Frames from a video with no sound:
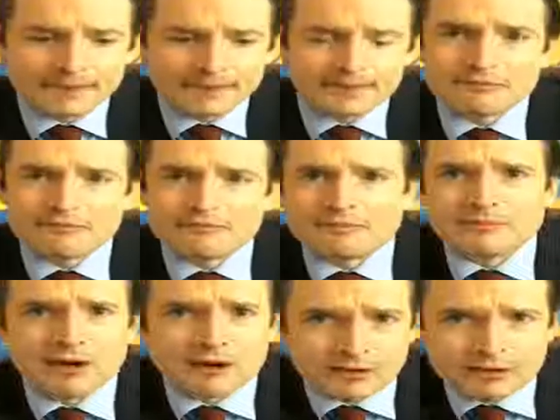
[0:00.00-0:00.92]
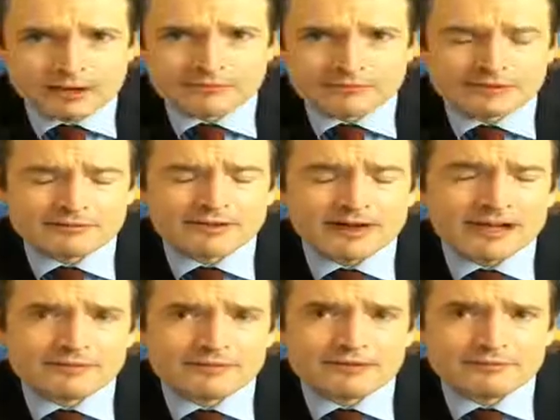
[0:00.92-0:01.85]
Kim from Heart Cry
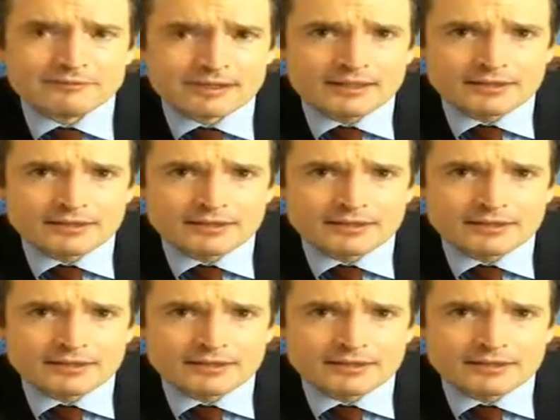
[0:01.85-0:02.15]
Revival,